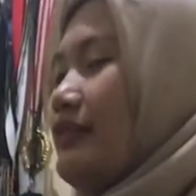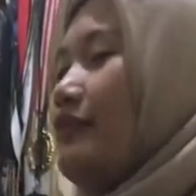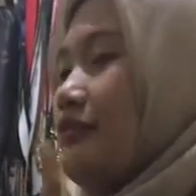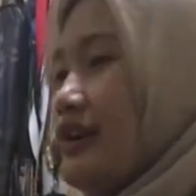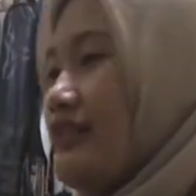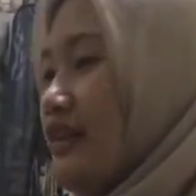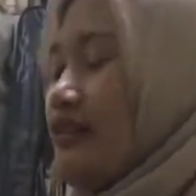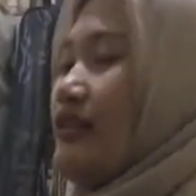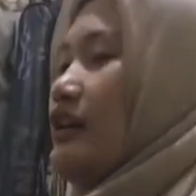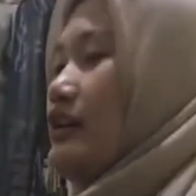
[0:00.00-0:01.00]
The first
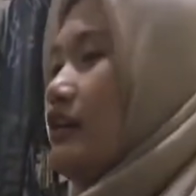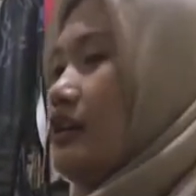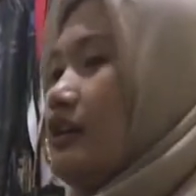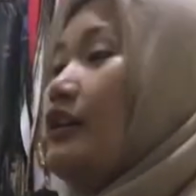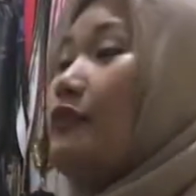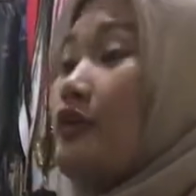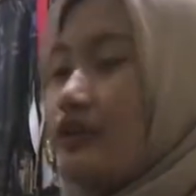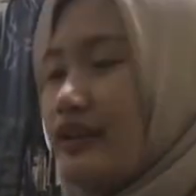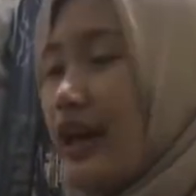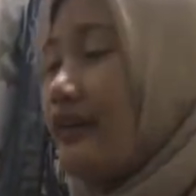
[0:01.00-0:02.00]
is procedure
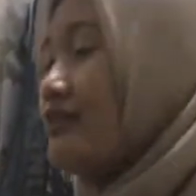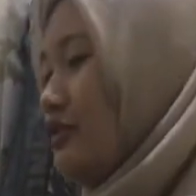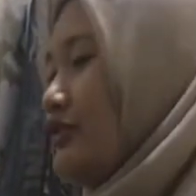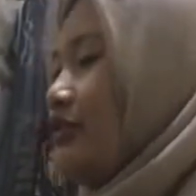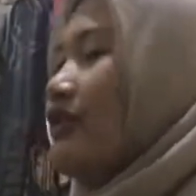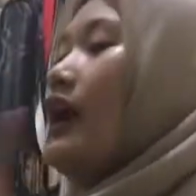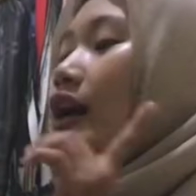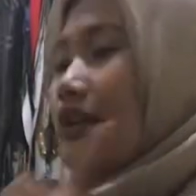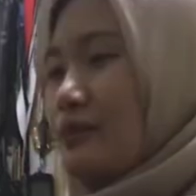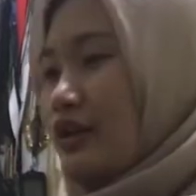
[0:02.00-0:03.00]
text use
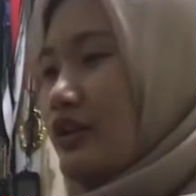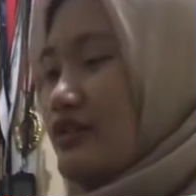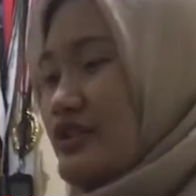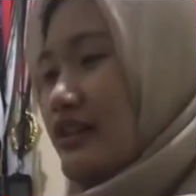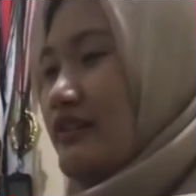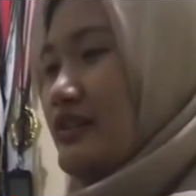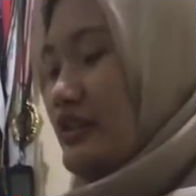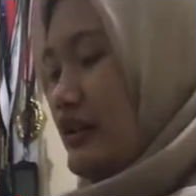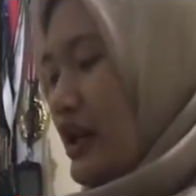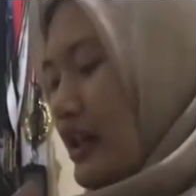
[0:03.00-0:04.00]
temporal conjunction,
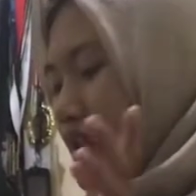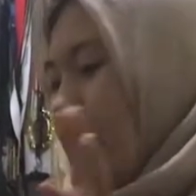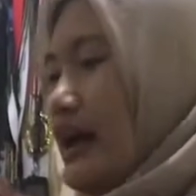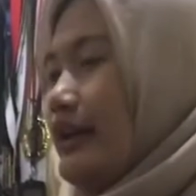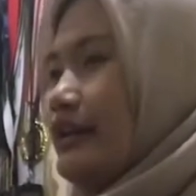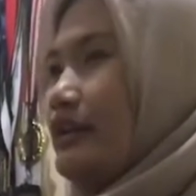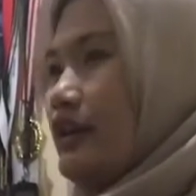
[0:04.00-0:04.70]
like